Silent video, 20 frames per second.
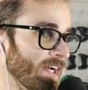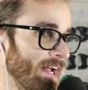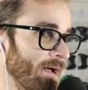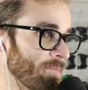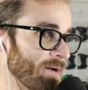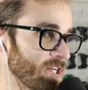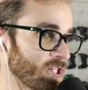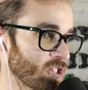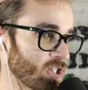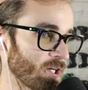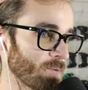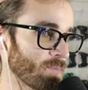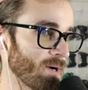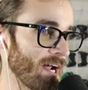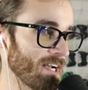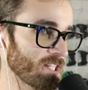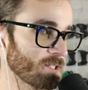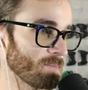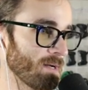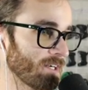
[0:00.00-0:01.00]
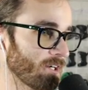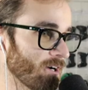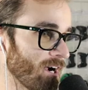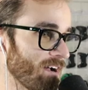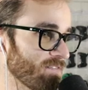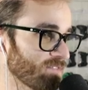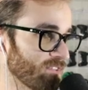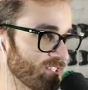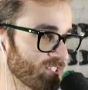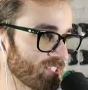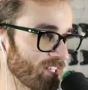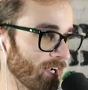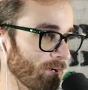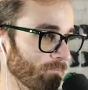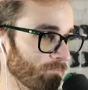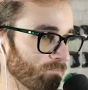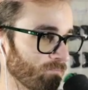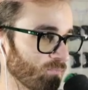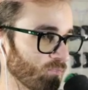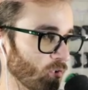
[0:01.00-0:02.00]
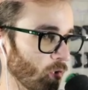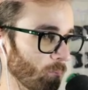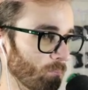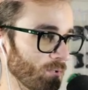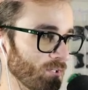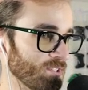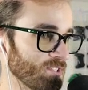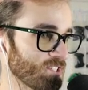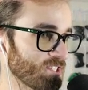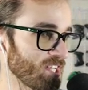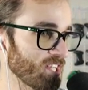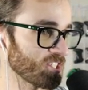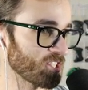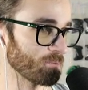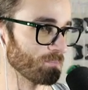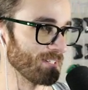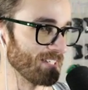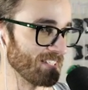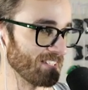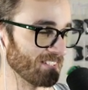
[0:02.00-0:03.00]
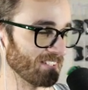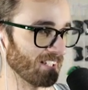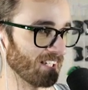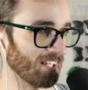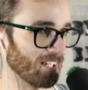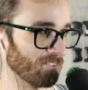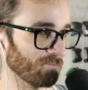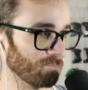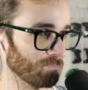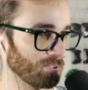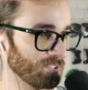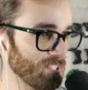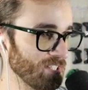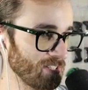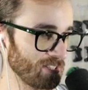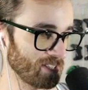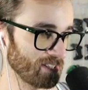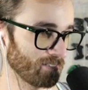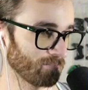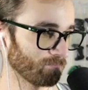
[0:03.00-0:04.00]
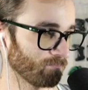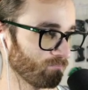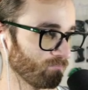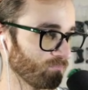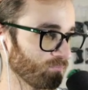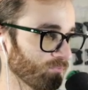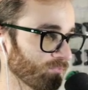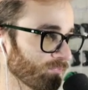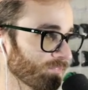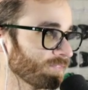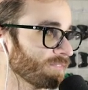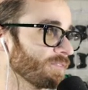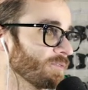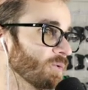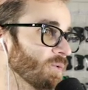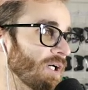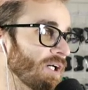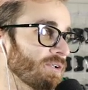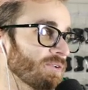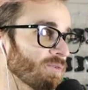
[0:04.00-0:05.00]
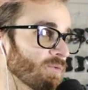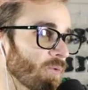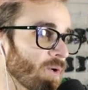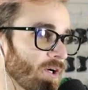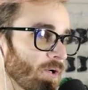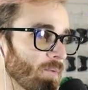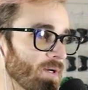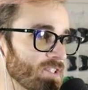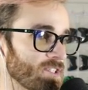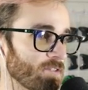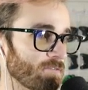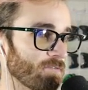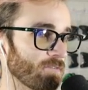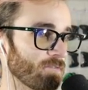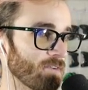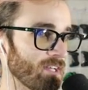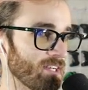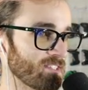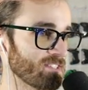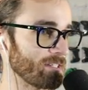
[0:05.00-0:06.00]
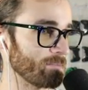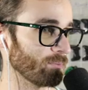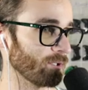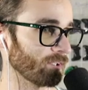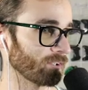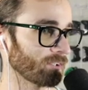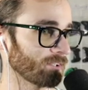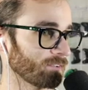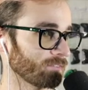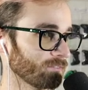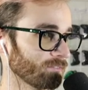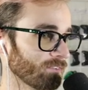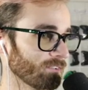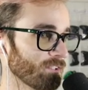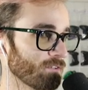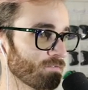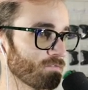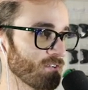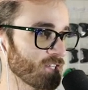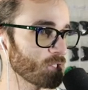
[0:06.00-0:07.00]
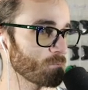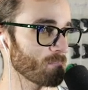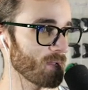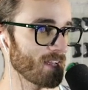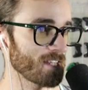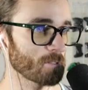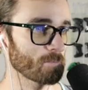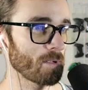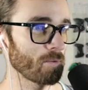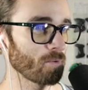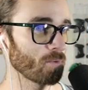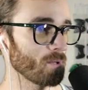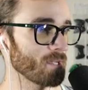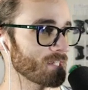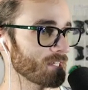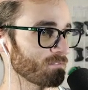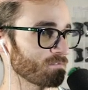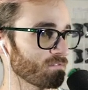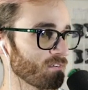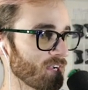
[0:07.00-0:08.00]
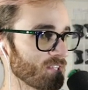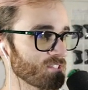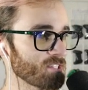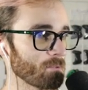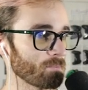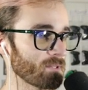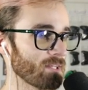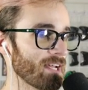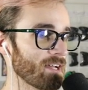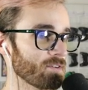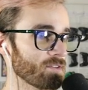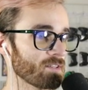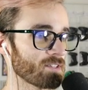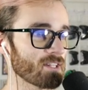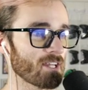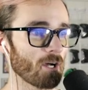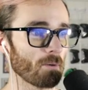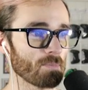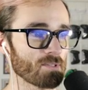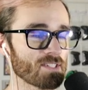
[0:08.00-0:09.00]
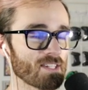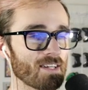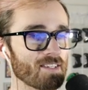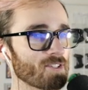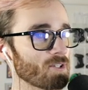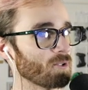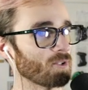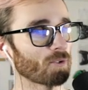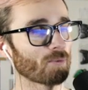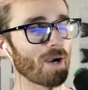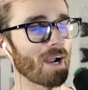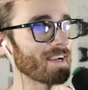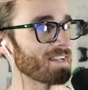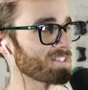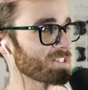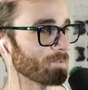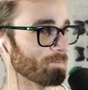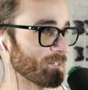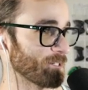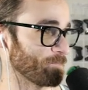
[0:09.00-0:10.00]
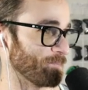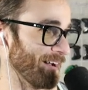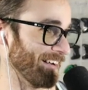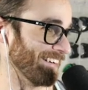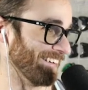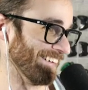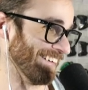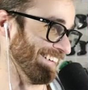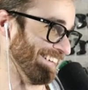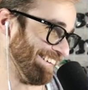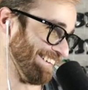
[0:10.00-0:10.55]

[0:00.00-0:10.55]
I made sure to practice my craft this time. Open sesame, uh, please? No. Well, what a waste of a fantasy book. Oh, no. Fish paste, maybe we can find something out to help us do the writing so much better.